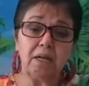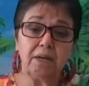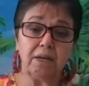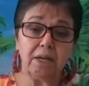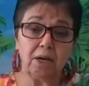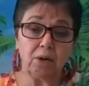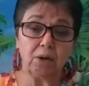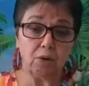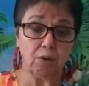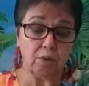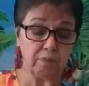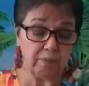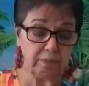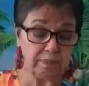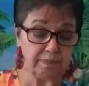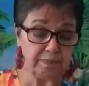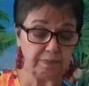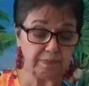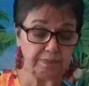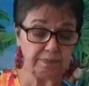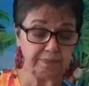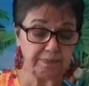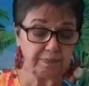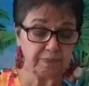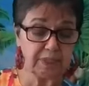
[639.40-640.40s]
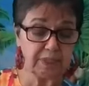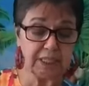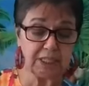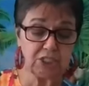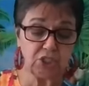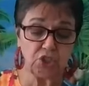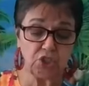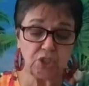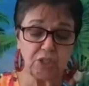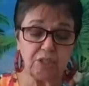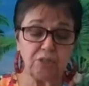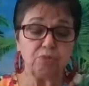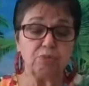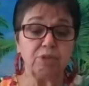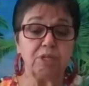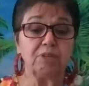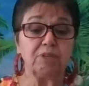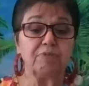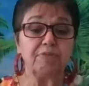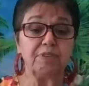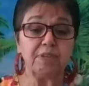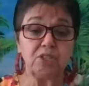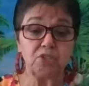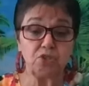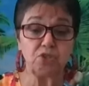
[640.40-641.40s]
Now, the children
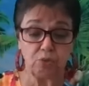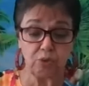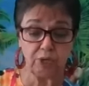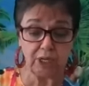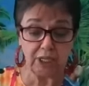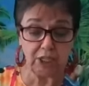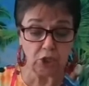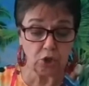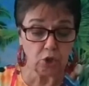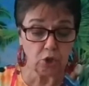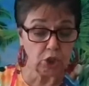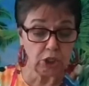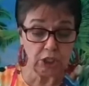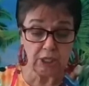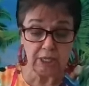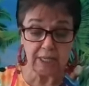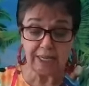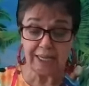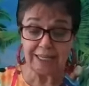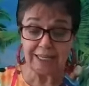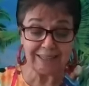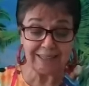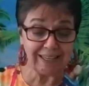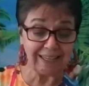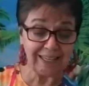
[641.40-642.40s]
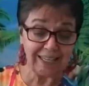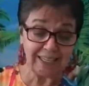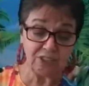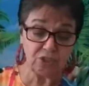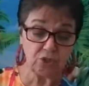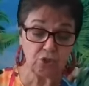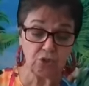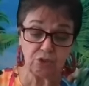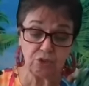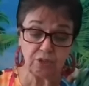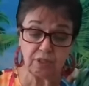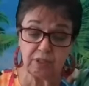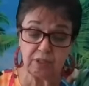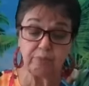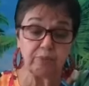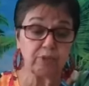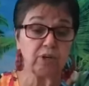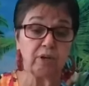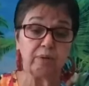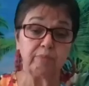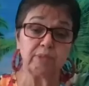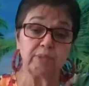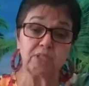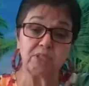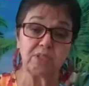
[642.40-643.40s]
of Israel could not enter the
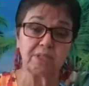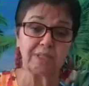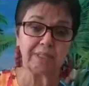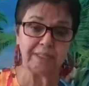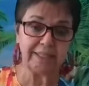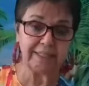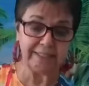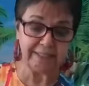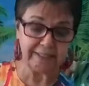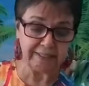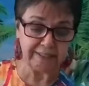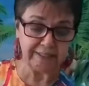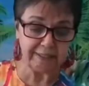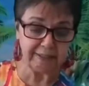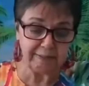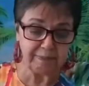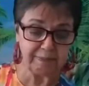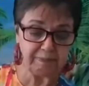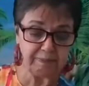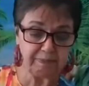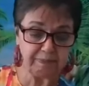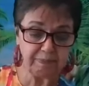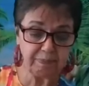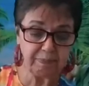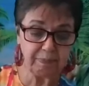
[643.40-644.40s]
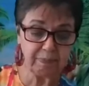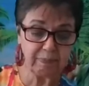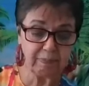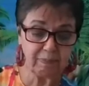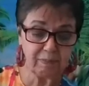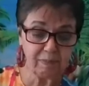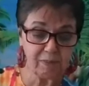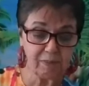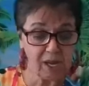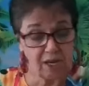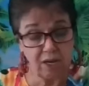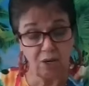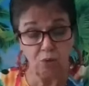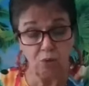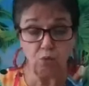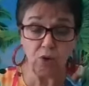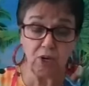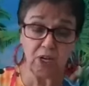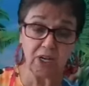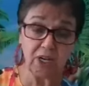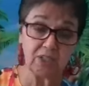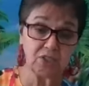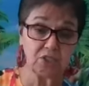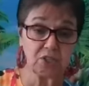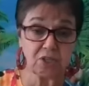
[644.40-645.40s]
promised land. And
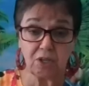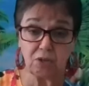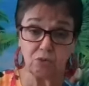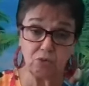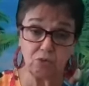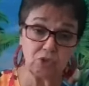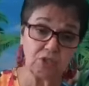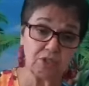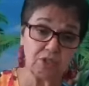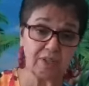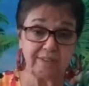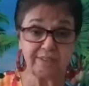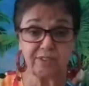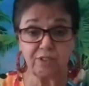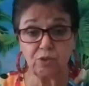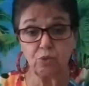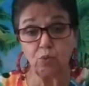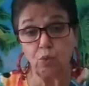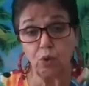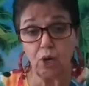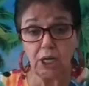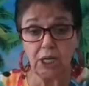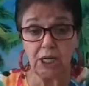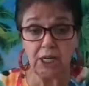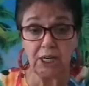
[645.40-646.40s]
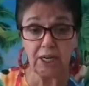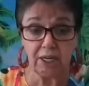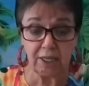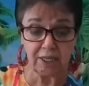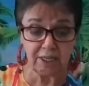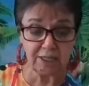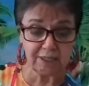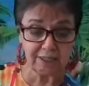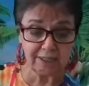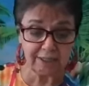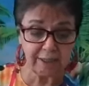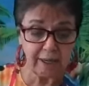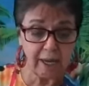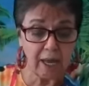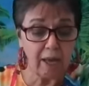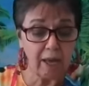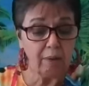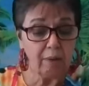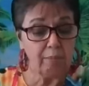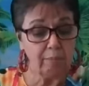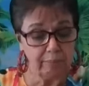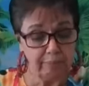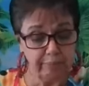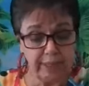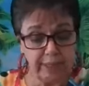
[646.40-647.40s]
we ask ourselves, why not?
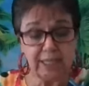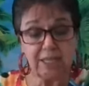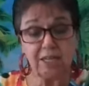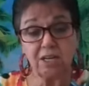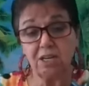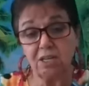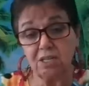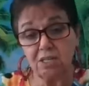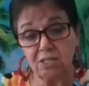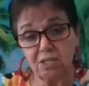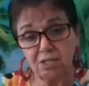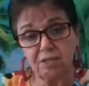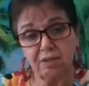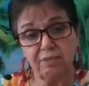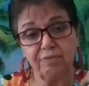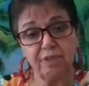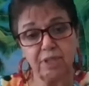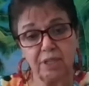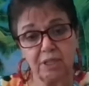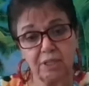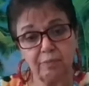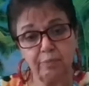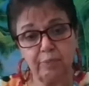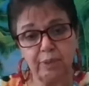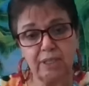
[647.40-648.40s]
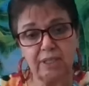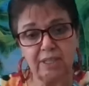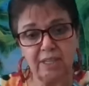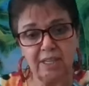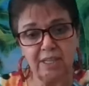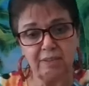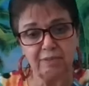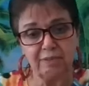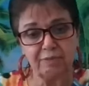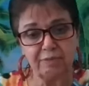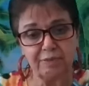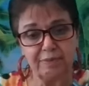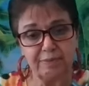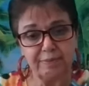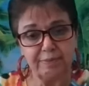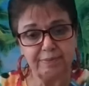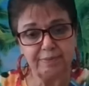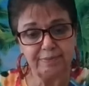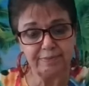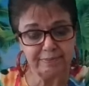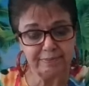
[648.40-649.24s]
Because of unbelief.